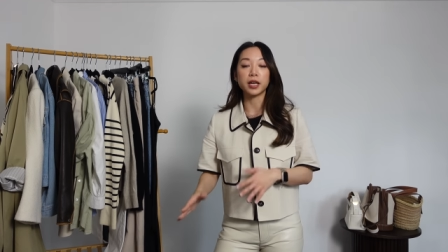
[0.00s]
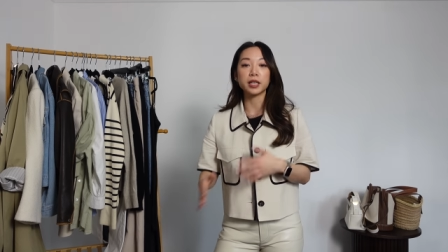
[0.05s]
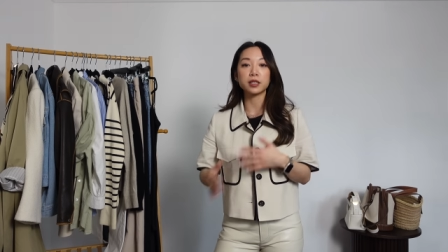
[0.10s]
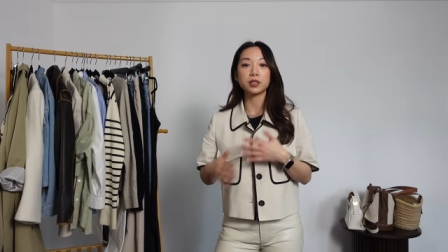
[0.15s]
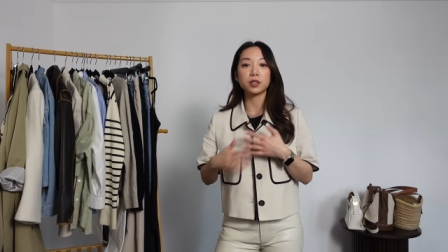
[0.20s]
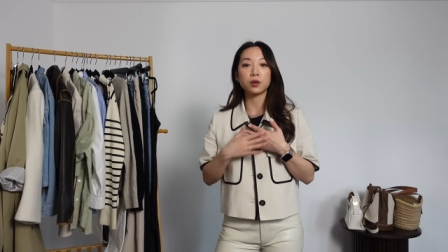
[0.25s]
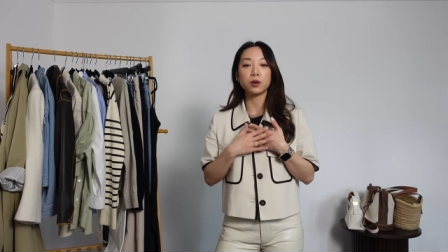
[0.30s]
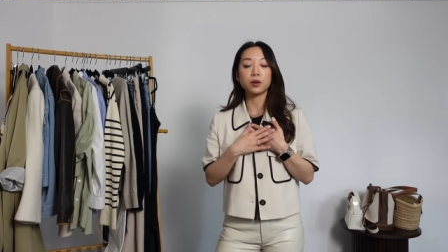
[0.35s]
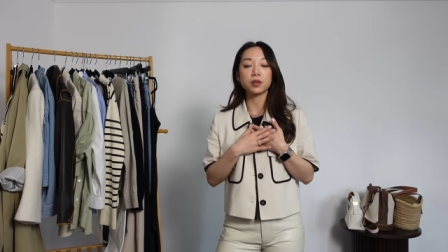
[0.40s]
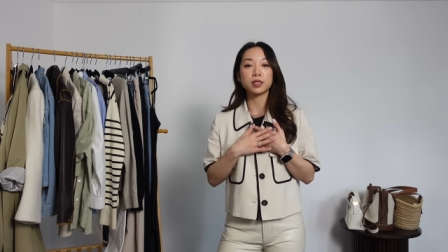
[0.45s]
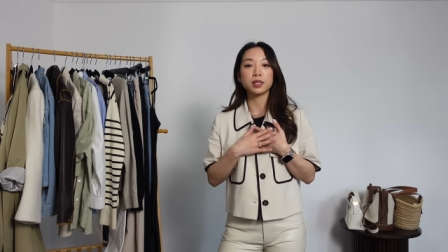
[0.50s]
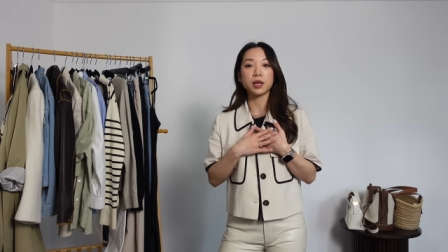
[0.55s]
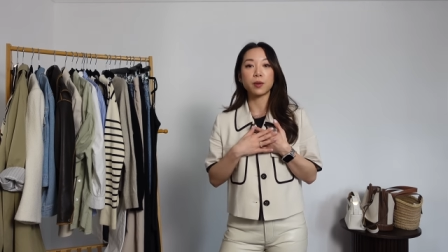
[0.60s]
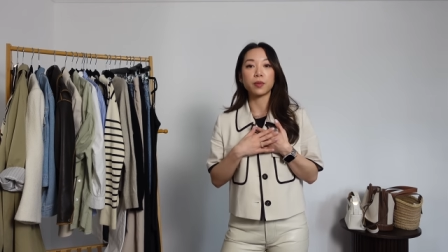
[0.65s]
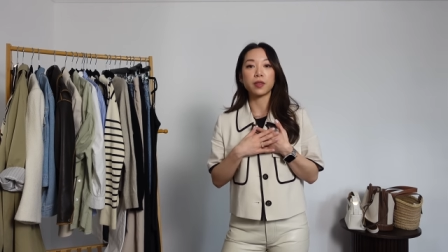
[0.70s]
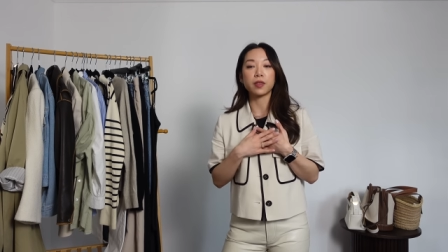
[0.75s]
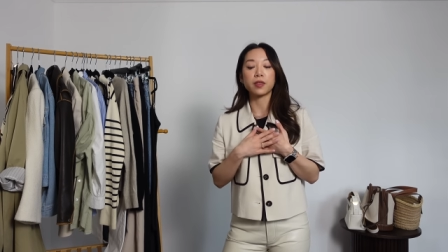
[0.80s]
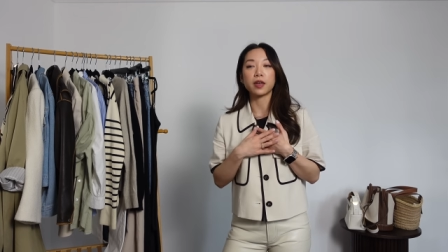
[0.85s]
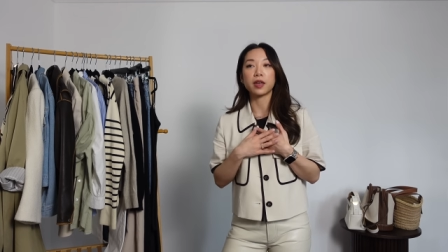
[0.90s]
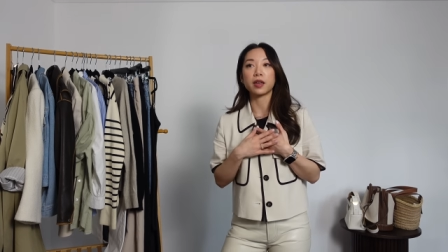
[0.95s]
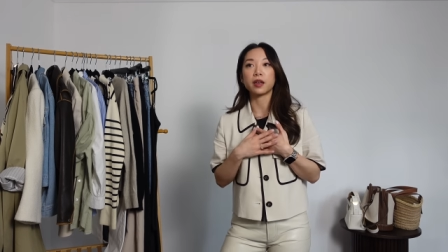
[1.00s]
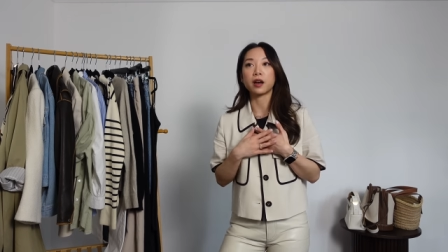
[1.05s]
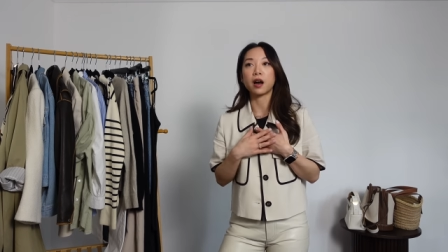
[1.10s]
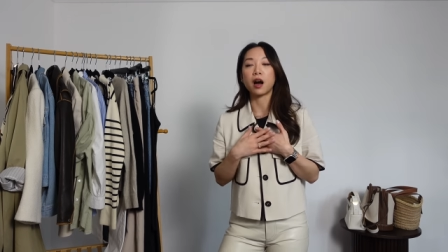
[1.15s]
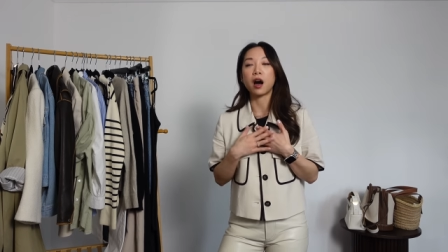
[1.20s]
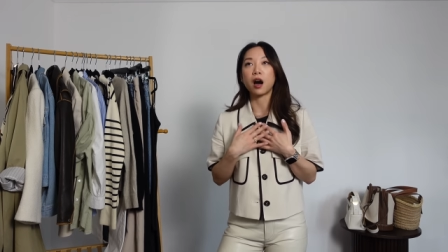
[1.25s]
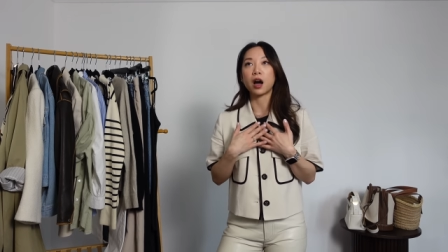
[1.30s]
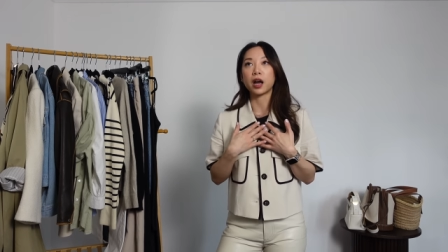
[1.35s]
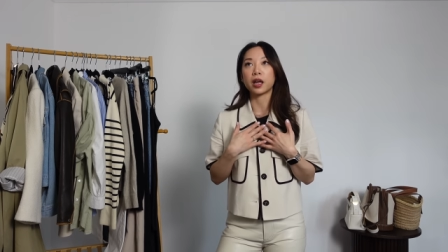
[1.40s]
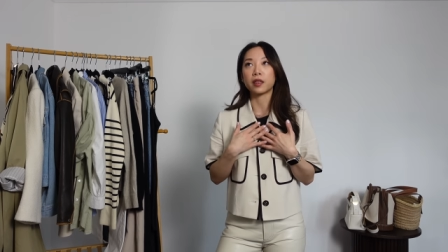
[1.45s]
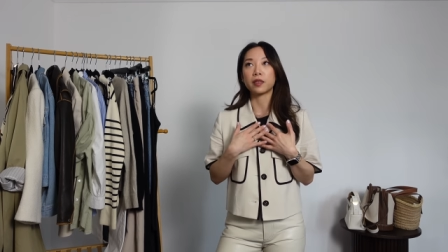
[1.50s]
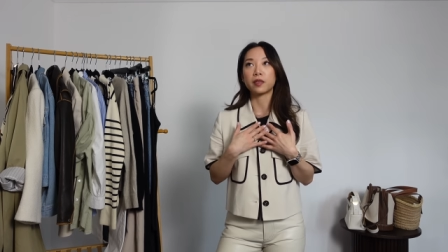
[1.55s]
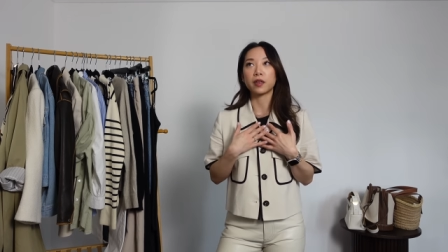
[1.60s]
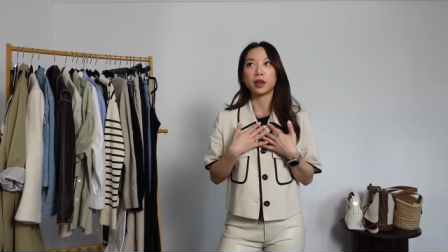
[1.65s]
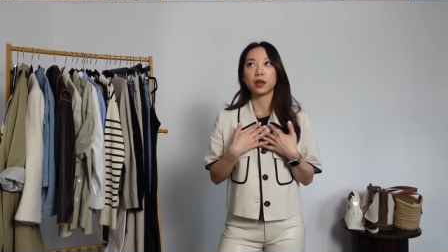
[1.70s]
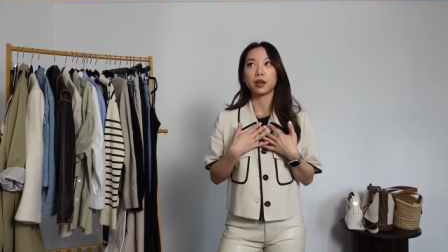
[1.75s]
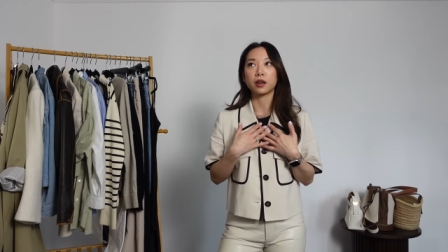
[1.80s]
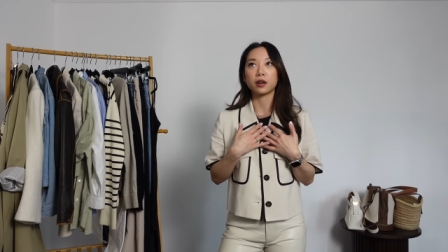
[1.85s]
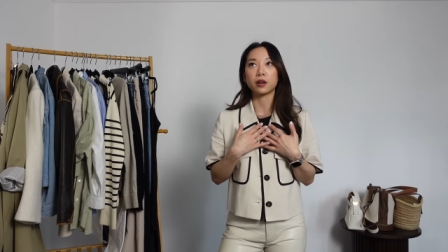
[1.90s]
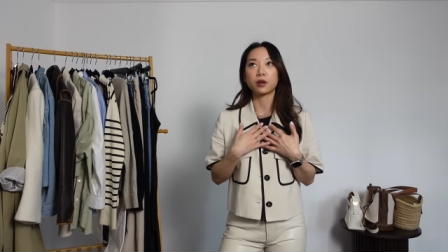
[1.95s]
it's not something I
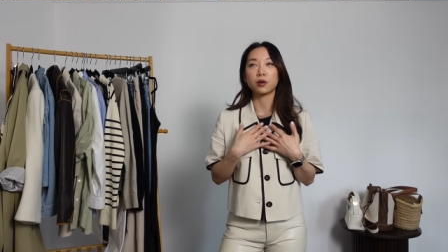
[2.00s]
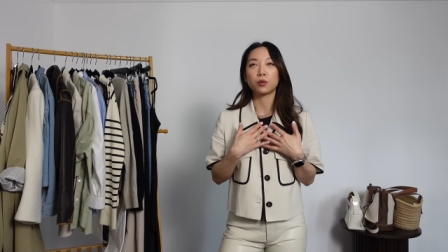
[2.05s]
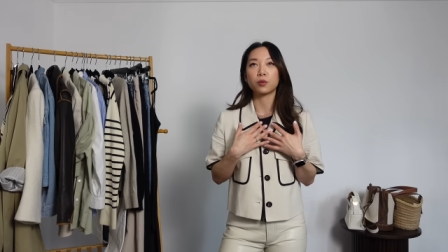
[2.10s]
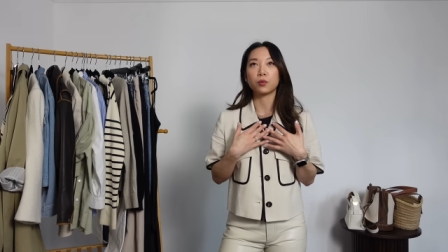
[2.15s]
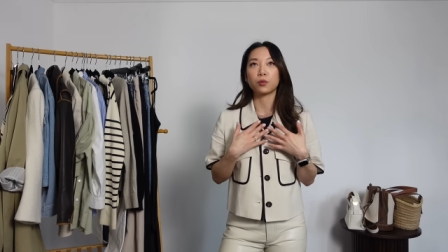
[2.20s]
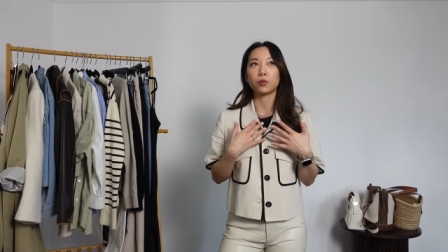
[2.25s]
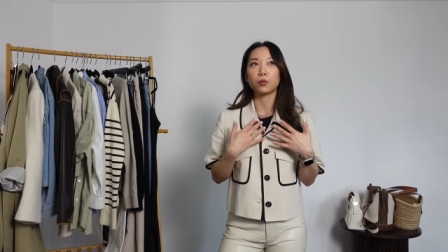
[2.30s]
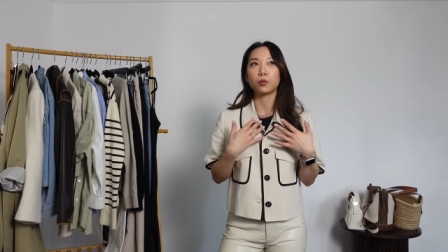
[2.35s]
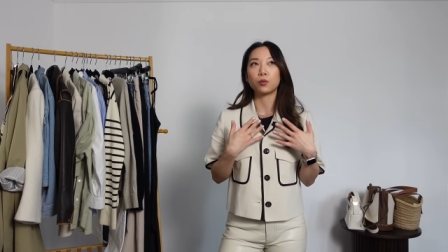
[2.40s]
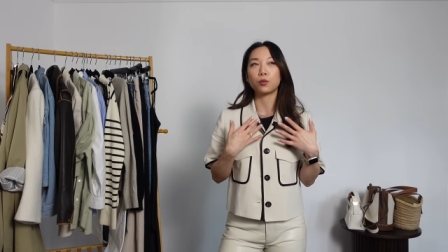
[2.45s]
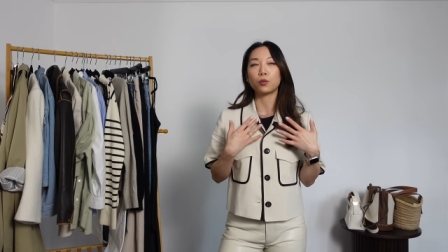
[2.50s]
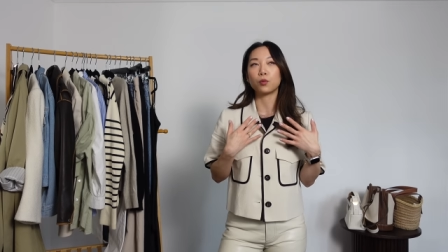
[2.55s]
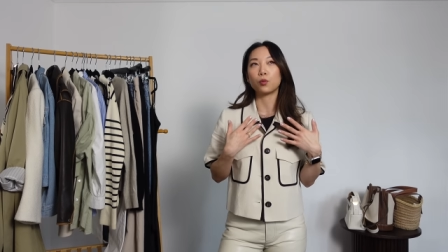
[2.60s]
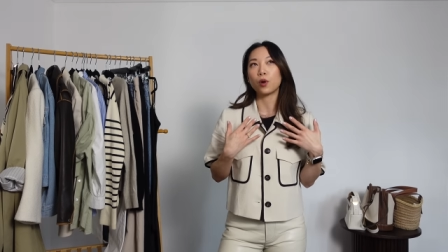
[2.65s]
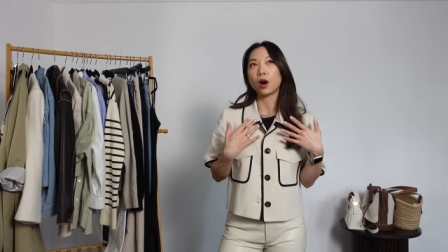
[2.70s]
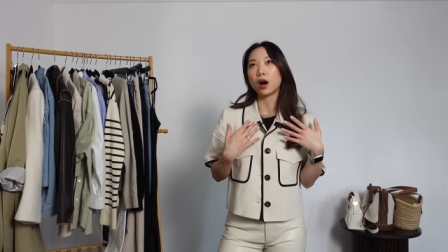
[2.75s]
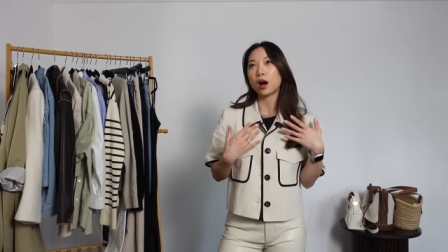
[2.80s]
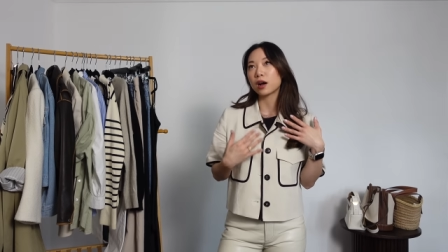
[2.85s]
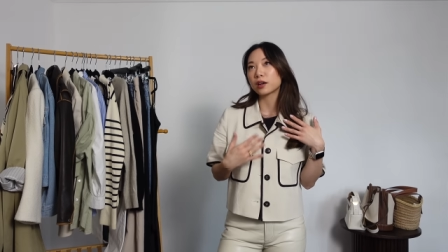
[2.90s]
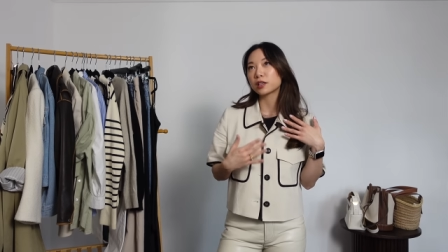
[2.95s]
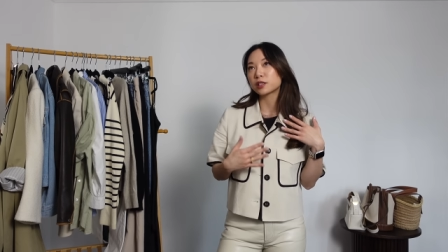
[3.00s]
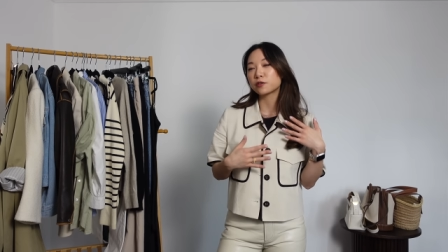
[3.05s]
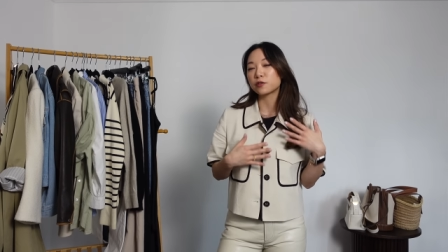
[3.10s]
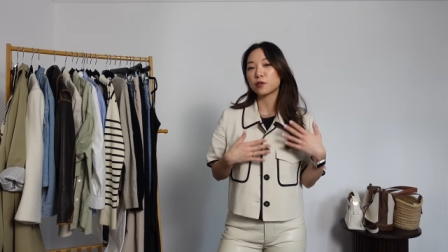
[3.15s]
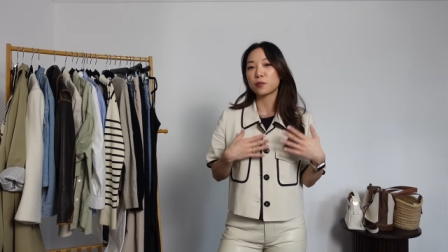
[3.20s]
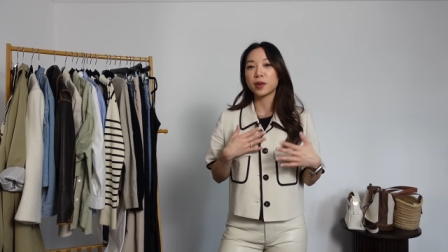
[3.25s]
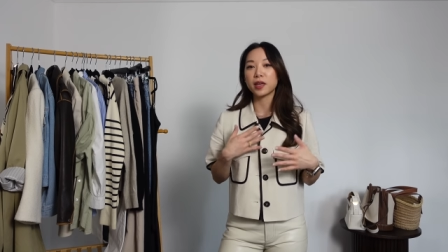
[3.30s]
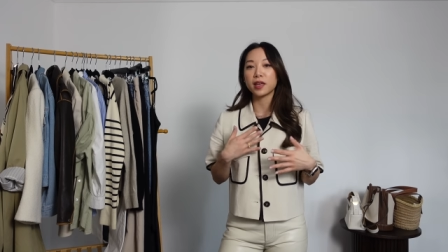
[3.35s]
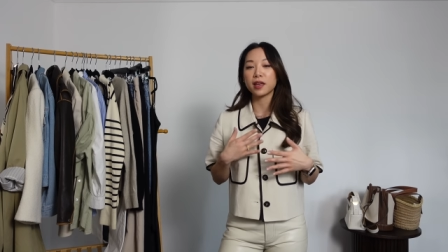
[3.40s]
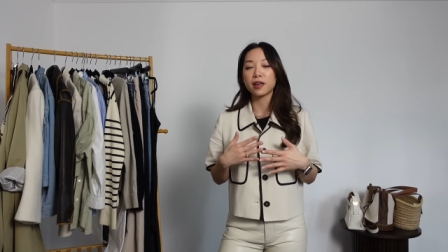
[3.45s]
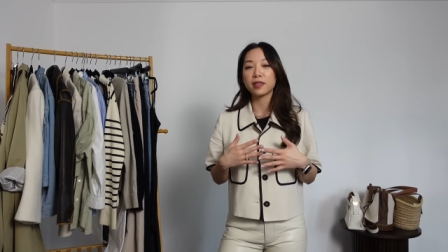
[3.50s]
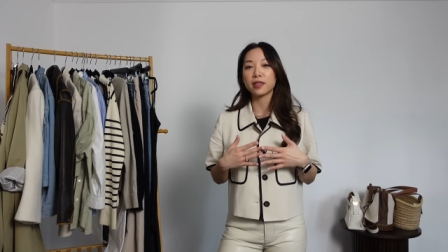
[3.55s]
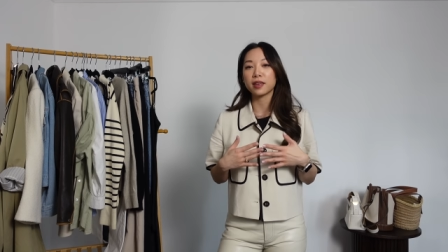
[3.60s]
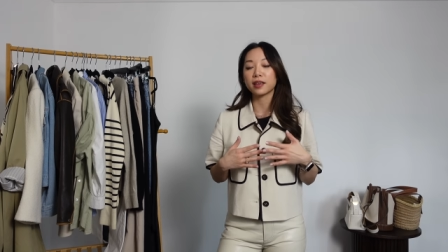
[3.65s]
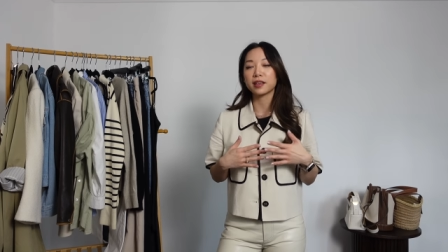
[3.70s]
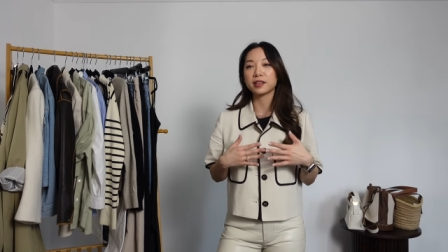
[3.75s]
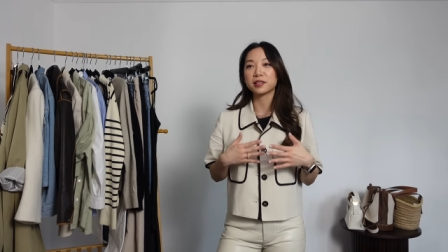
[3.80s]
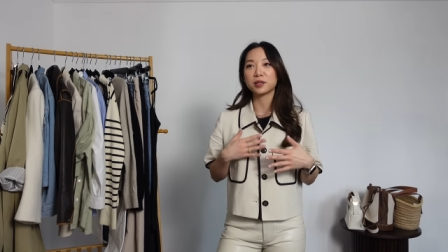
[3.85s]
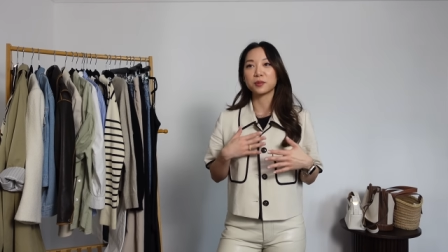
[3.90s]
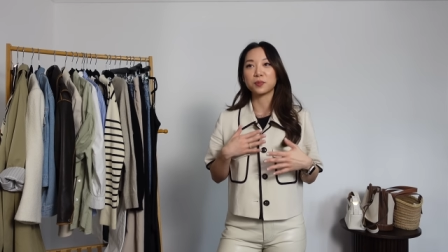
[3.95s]
think works for me. I
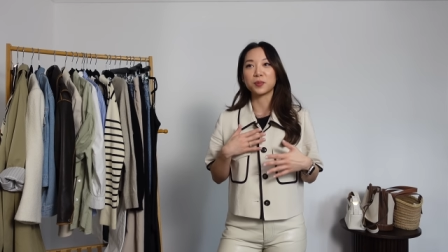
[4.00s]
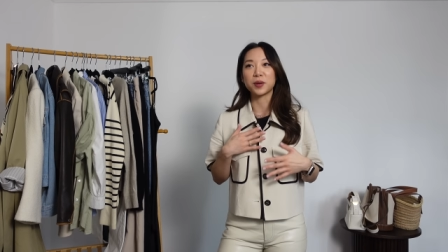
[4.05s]
think it's a